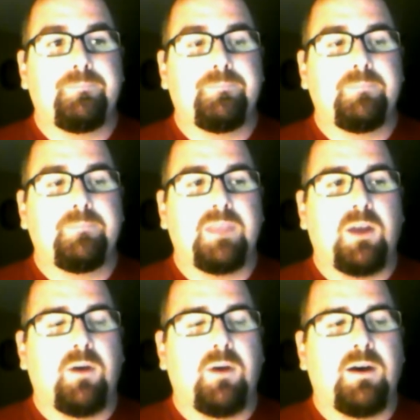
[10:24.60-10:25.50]
You know,
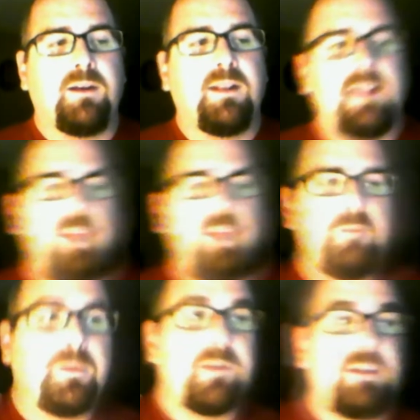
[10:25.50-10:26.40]
uh, if you
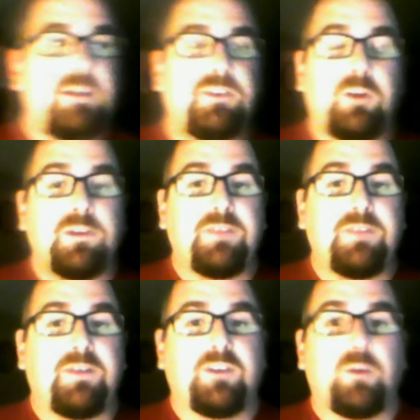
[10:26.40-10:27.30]
put him in a zone
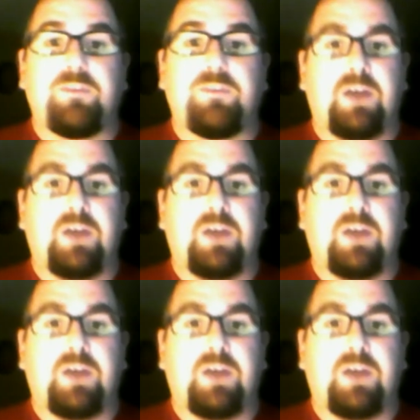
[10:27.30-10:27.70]
defense, he'll be fine.